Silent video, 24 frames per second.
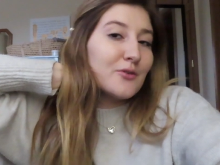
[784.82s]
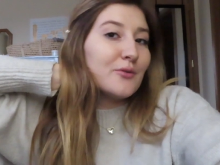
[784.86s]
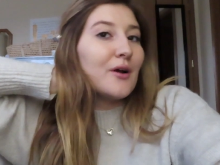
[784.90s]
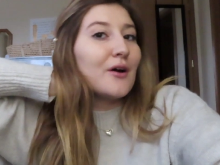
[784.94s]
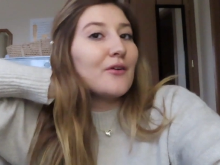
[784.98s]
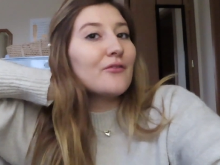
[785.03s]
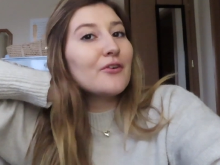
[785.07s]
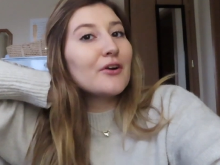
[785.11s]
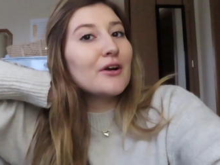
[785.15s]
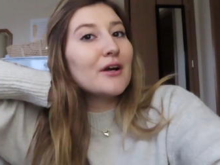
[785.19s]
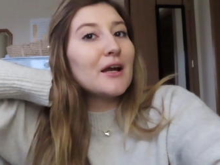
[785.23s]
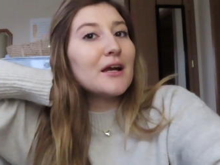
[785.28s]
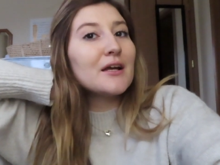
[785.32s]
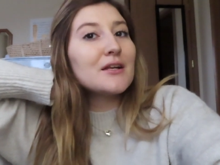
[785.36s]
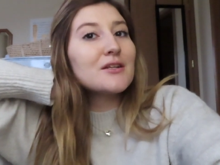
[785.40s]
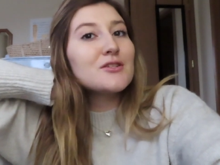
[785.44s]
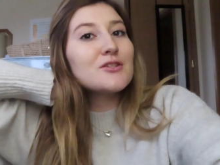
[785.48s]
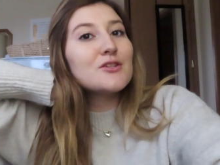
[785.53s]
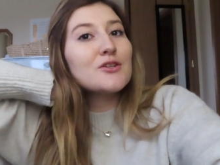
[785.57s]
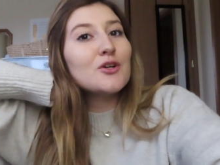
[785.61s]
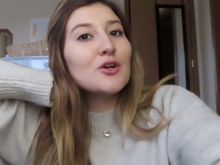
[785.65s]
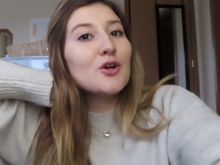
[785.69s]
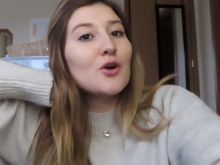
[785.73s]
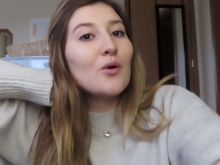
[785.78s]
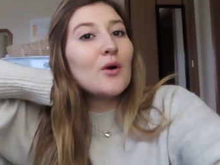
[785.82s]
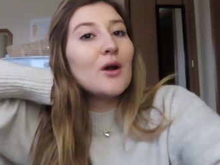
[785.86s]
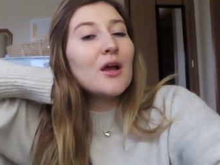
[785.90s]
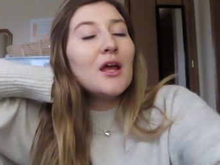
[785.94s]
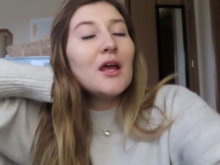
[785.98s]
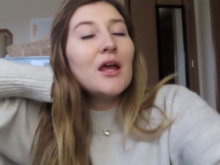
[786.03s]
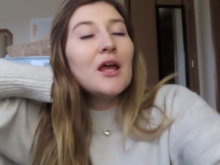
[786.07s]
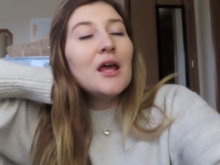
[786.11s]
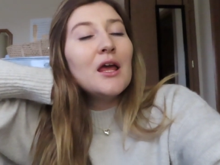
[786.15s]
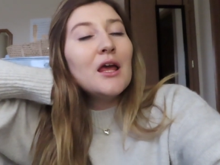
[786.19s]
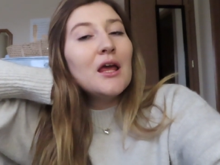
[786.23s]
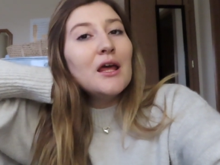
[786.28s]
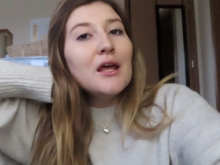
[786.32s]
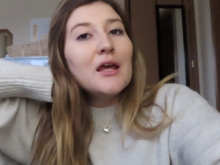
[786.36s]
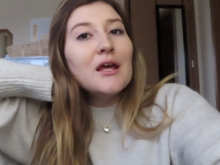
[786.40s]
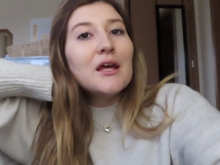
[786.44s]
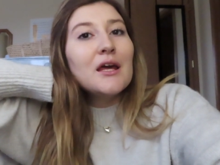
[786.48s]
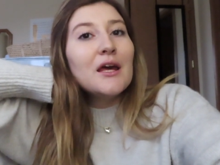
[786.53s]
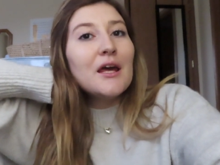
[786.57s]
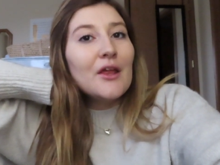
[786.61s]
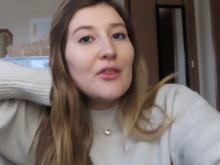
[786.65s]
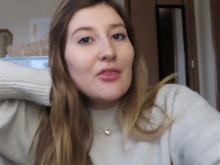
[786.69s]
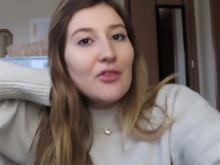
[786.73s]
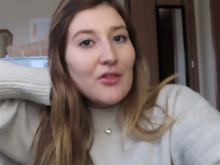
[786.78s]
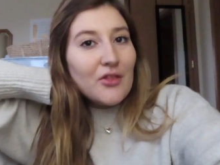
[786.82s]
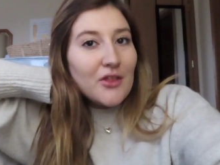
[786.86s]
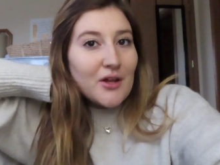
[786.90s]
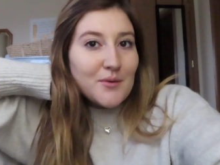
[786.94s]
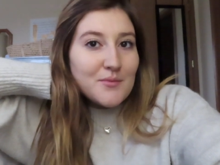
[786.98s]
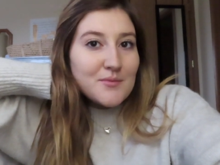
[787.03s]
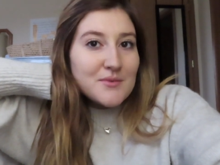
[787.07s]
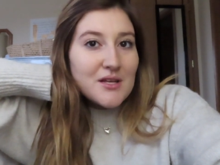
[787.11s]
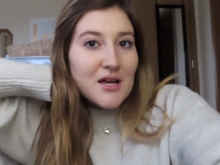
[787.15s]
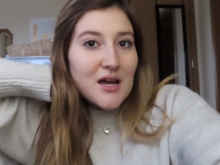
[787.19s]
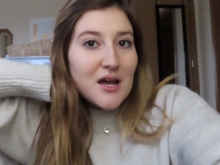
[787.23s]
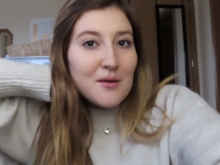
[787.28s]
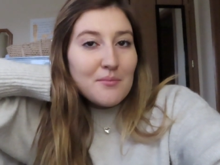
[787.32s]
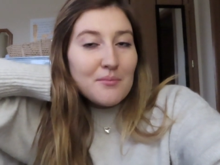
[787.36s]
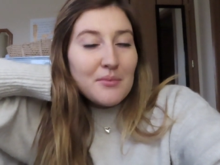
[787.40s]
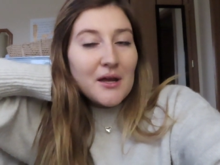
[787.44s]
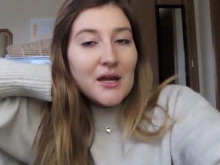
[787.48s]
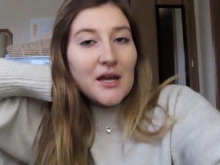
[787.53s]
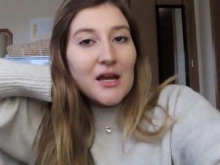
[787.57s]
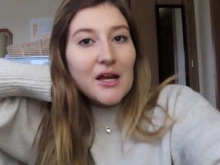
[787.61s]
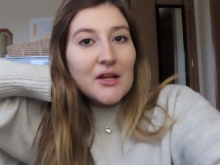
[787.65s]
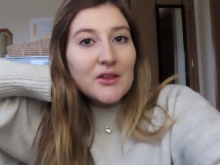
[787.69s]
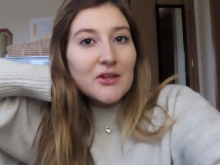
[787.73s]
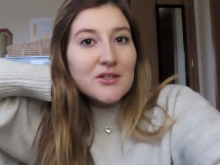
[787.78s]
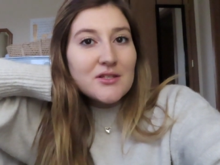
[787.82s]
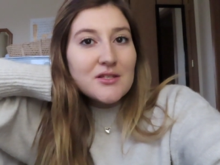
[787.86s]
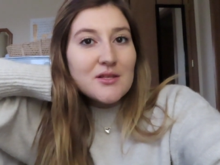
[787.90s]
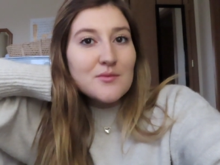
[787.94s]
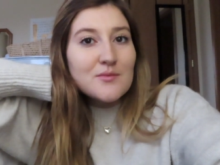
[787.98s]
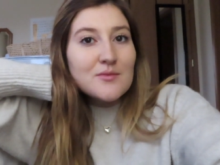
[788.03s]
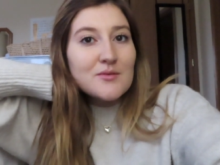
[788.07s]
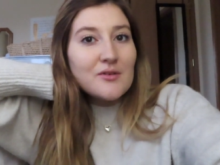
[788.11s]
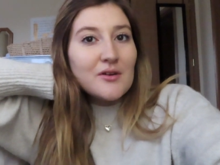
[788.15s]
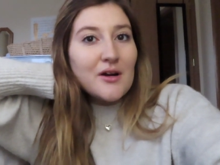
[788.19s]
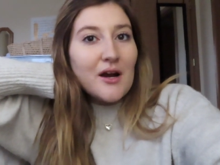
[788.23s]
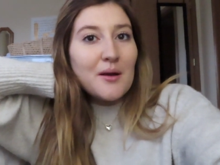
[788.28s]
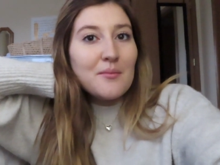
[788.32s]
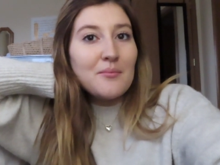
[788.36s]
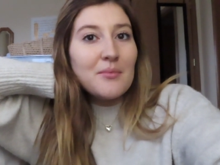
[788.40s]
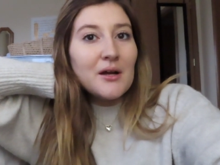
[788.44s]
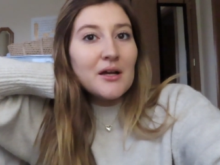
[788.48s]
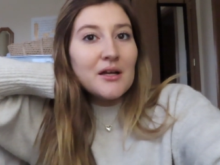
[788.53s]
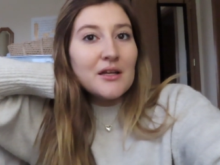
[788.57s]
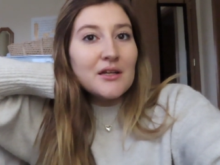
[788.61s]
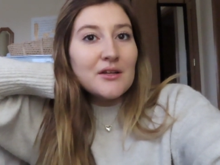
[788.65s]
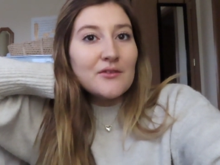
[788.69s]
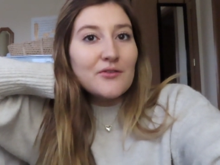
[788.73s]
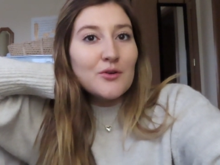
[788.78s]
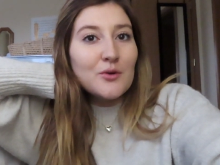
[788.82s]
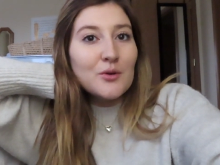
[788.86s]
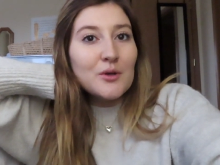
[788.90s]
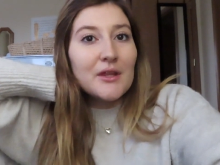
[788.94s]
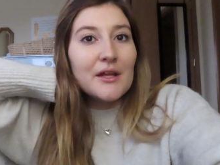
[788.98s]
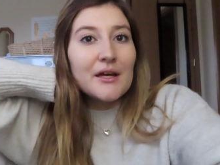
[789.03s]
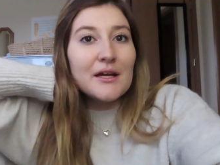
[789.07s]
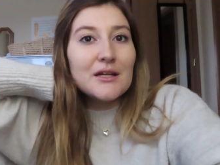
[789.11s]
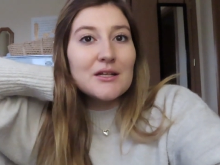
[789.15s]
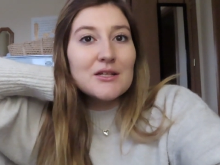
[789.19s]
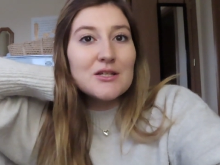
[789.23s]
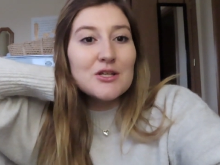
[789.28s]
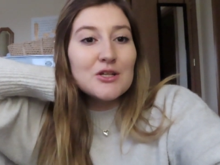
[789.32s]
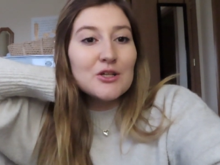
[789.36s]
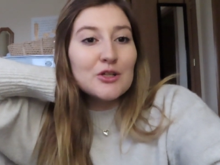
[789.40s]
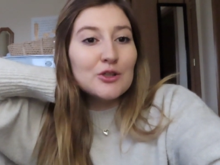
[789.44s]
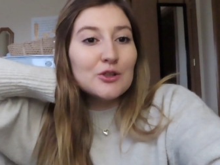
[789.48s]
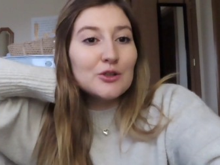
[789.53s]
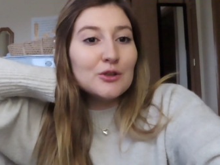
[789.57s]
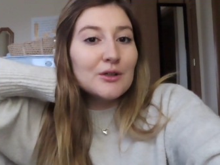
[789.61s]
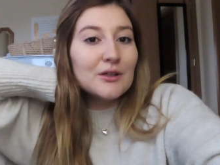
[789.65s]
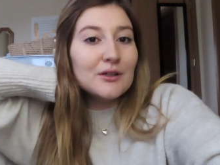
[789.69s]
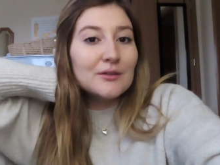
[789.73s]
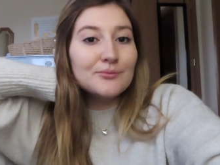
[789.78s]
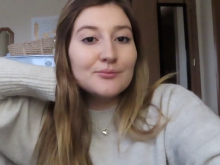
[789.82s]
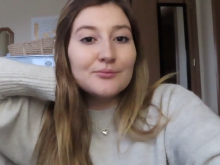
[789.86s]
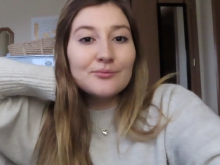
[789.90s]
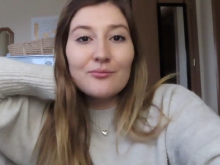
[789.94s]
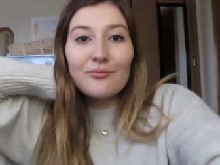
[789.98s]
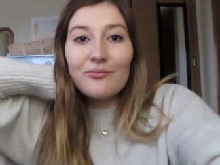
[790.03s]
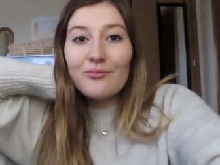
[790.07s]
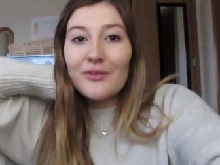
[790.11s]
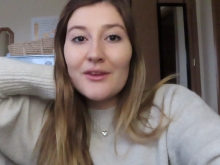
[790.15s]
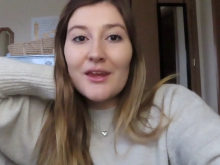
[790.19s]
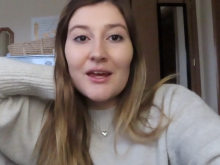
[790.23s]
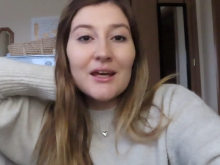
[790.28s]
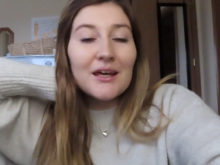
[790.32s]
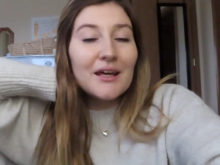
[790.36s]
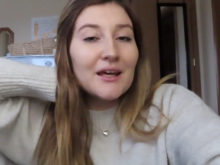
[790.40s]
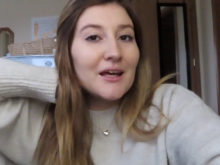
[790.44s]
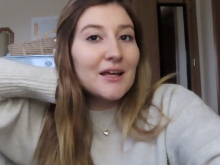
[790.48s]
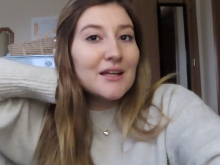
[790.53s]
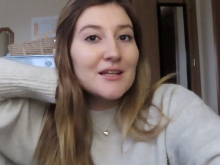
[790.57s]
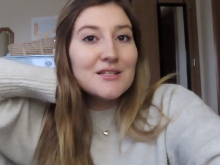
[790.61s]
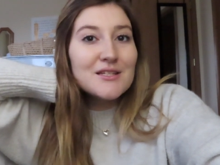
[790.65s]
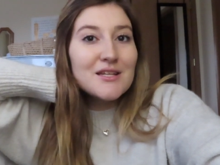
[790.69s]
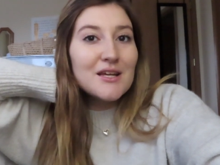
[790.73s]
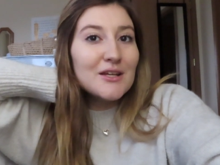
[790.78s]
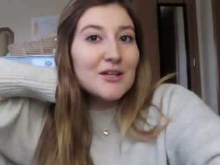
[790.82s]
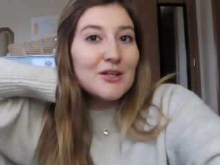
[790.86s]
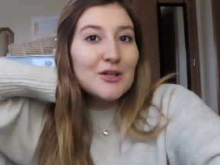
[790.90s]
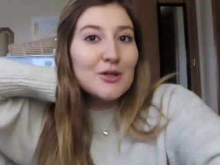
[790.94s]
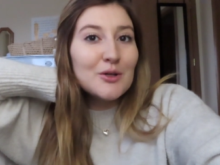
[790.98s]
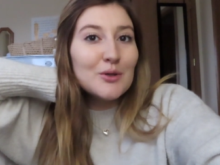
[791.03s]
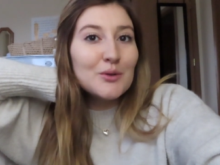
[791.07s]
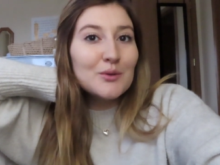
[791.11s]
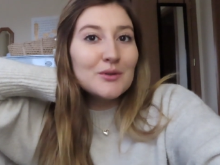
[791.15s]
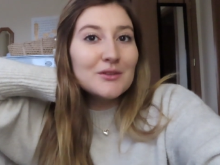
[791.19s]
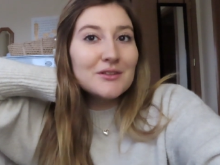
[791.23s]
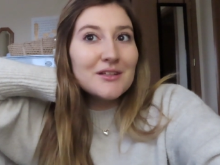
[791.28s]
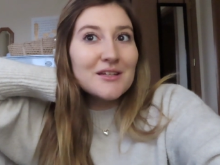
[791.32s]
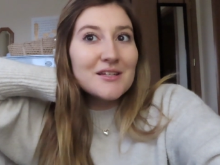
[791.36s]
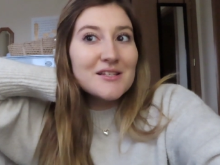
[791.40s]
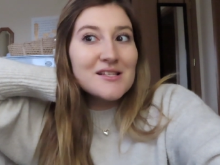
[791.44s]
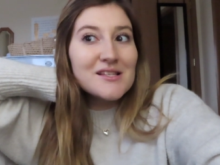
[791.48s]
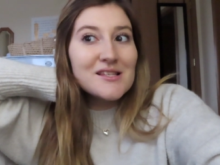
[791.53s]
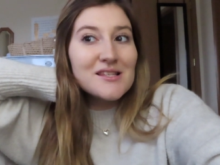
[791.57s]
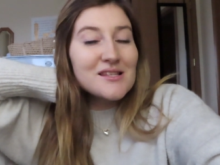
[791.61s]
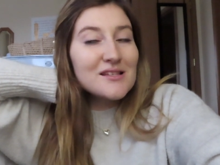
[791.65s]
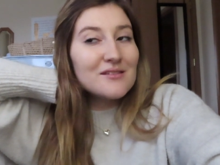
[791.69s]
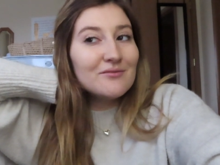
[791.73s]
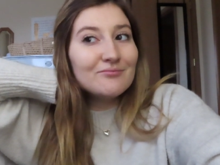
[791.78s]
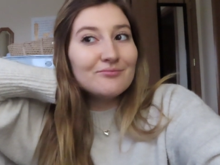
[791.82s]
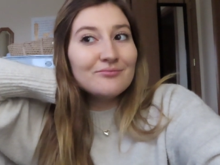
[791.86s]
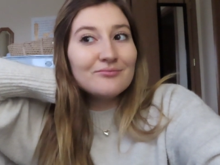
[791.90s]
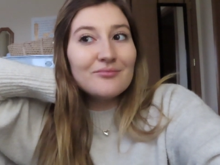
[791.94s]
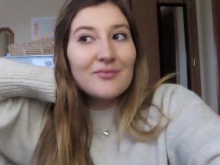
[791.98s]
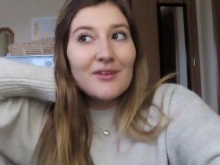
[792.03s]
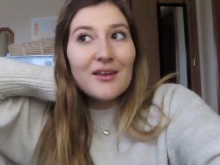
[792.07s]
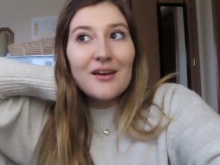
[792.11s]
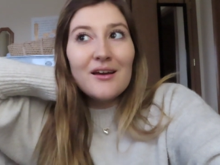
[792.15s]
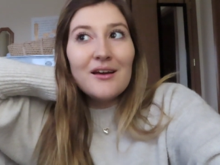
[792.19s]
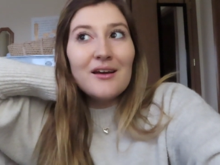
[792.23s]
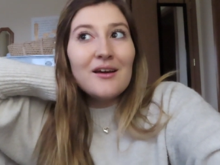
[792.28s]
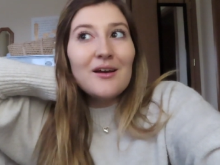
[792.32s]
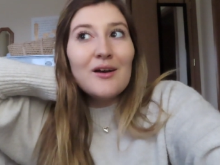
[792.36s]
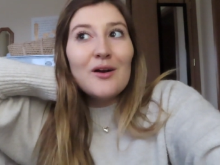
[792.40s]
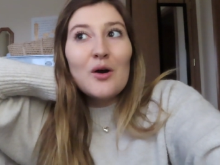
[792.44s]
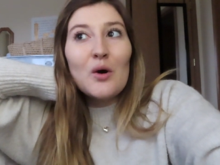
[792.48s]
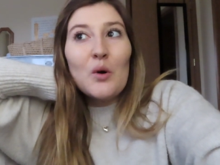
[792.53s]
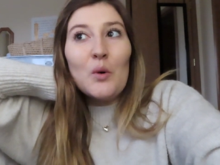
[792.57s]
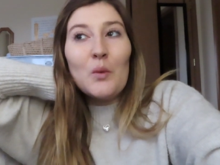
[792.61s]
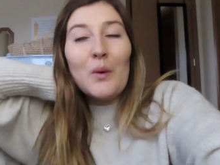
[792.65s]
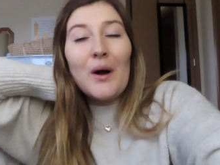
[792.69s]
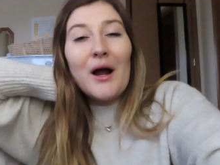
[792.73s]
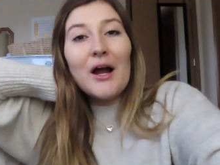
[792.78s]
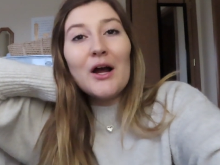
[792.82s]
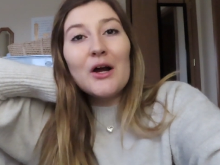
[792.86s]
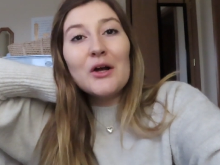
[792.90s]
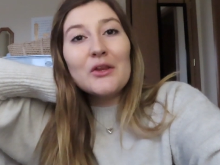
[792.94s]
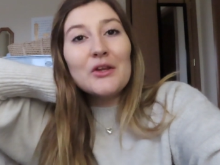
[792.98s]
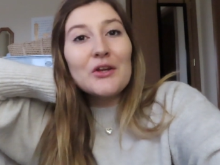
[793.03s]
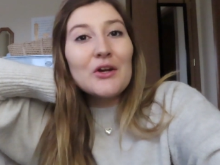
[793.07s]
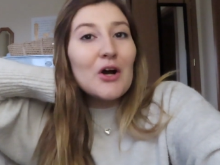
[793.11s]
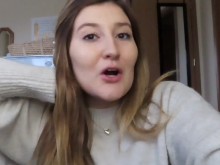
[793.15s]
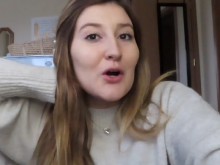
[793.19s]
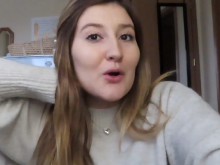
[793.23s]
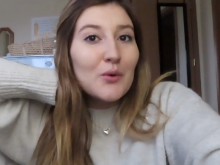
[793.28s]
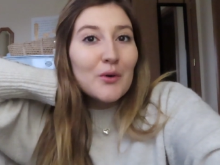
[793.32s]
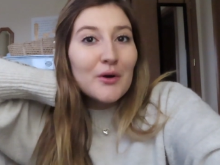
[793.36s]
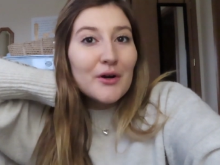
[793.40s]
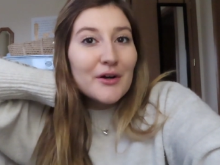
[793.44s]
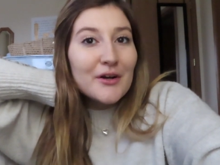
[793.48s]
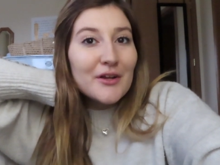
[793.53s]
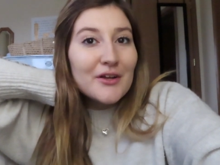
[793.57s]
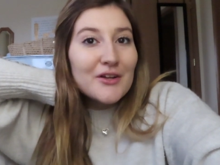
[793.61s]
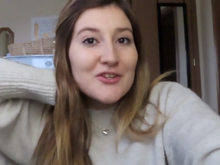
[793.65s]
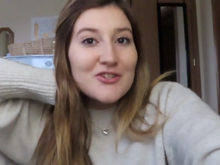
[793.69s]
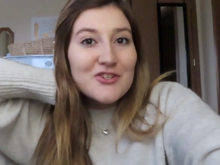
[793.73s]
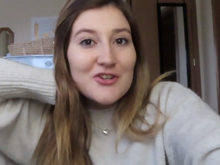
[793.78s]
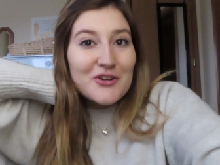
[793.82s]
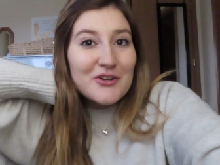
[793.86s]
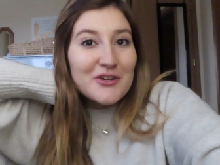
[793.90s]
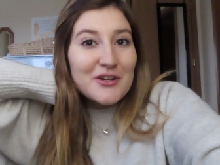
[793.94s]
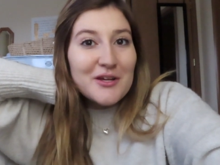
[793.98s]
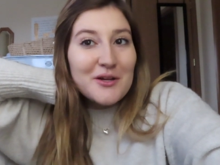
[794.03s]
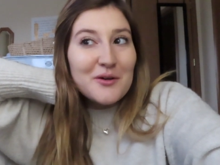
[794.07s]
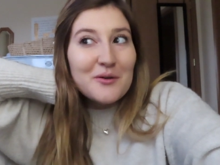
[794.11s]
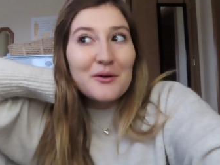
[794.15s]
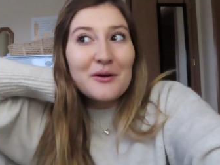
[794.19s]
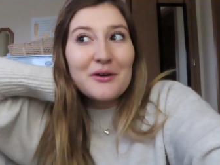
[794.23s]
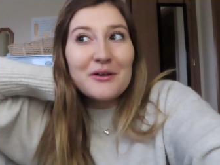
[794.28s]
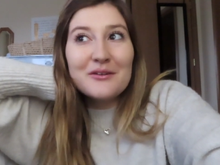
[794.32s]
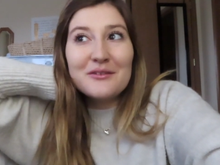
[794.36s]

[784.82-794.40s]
Do not forget to hit the thumbs up and the subscribe button if you would like to continue this wild and awkward journey